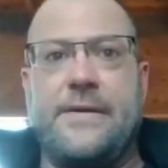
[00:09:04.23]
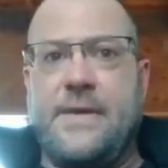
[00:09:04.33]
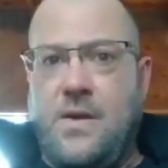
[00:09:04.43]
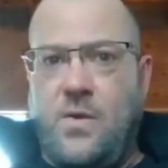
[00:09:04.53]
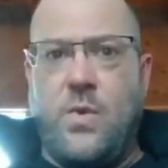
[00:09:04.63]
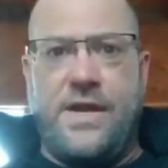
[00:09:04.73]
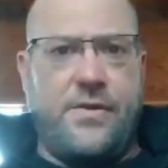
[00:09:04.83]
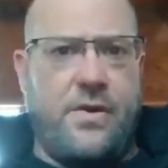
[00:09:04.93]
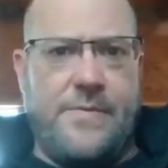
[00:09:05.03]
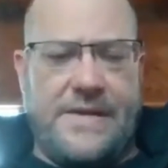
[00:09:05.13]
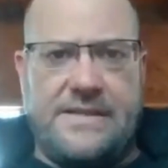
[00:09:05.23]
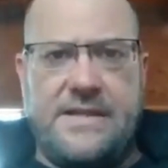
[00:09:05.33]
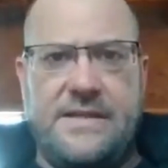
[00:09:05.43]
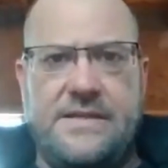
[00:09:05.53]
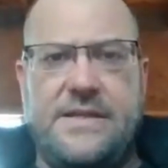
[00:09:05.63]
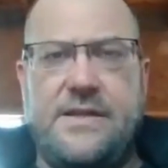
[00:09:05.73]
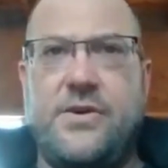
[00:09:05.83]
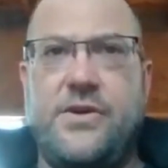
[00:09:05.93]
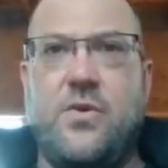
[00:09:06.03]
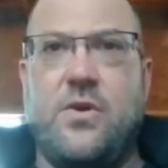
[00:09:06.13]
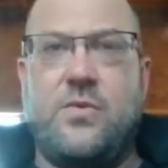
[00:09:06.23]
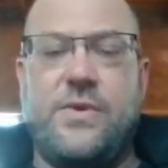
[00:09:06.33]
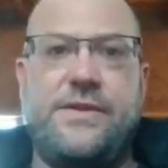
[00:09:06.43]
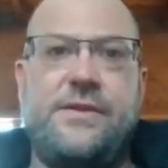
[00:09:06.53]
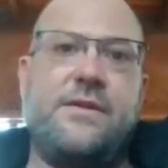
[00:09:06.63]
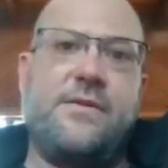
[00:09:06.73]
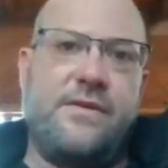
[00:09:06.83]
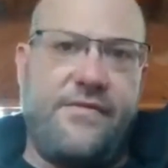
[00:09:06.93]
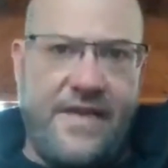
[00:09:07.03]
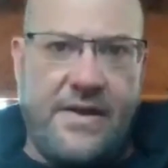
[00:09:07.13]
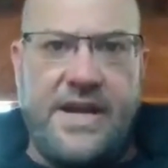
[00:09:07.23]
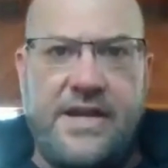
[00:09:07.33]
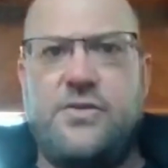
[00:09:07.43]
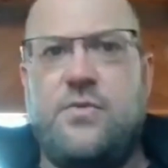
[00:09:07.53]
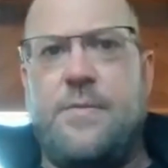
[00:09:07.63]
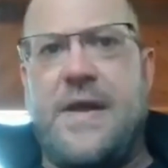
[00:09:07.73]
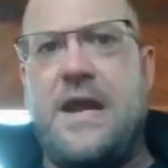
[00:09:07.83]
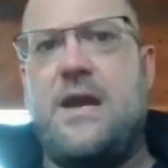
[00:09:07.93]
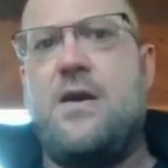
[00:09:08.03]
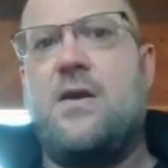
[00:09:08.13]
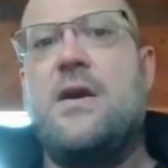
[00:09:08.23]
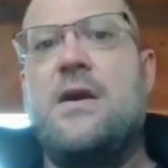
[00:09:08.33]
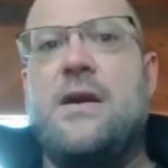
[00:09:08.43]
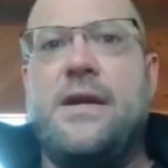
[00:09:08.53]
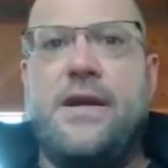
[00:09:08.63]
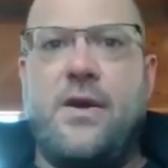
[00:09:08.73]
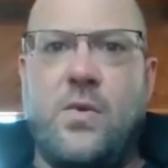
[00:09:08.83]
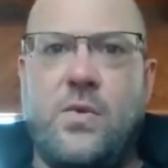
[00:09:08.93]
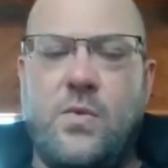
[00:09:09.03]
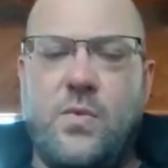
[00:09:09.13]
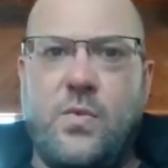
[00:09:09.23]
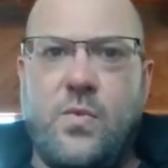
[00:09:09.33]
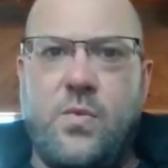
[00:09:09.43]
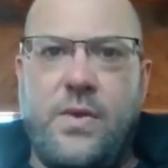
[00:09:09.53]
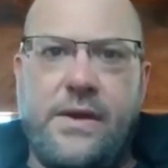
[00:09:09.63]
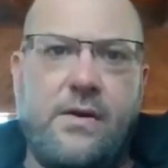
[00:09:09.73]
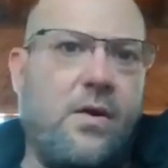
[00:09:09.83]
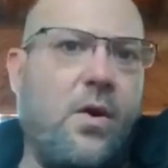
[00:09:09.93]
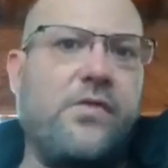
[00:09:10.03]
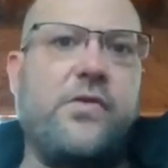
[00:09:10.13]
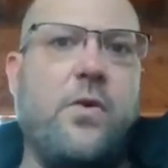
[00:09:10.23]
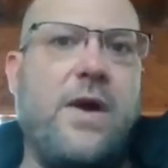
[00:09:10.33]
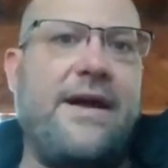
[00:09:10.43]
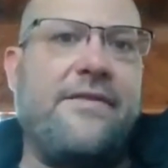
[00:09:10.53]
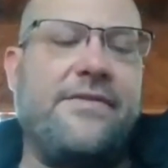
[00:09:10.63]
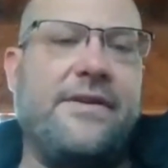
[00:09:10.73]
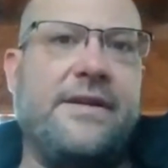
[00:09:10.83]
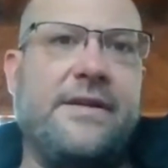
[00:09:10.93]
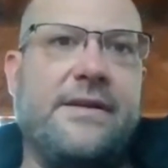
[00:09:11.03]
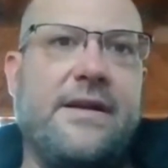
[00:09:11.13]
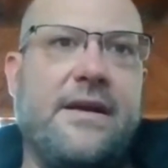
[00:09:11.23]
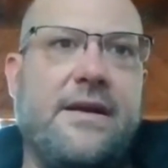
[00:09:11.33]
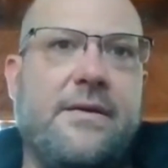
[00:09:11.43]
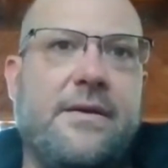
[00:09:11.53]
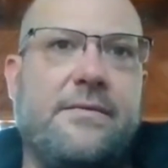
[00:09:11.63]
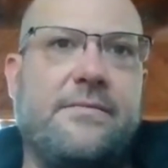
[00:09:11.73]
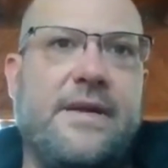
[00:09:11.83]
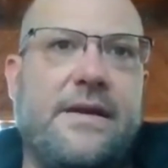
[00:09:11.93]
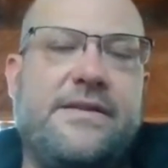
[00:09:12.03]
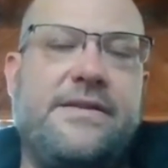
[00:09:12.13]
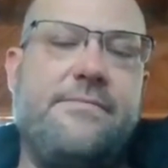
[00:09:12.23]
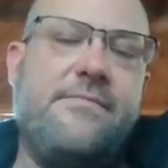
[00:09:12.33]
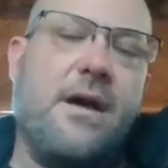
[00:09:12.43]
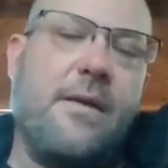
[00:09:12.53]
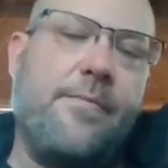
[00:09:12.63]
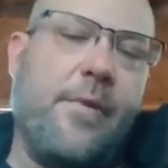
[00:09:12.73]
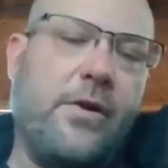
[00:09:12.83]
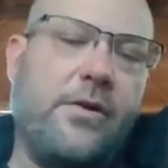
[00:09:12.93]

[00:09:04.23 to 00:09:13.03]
But with our business here in New York, with the foundation repair, we are also having a